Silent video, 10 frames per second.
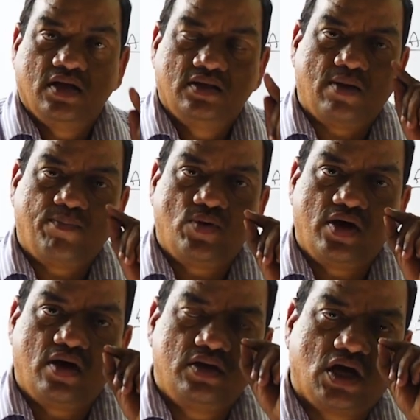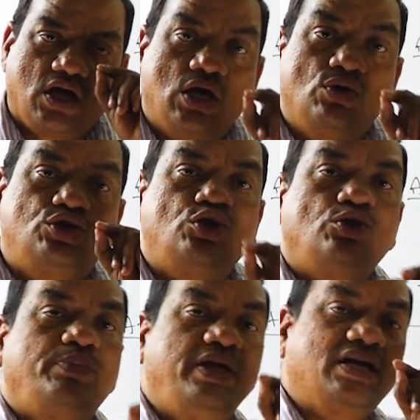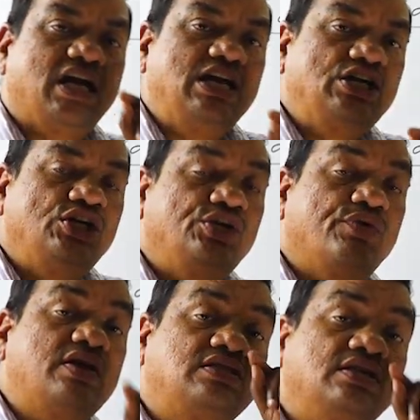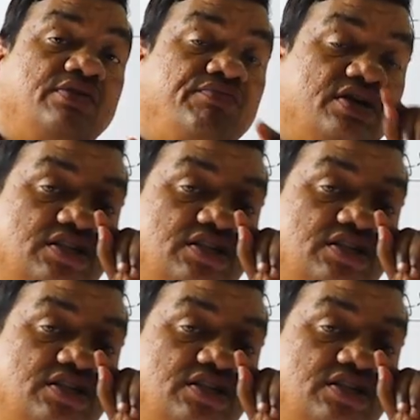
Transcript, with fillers: The curve should be continuous. If it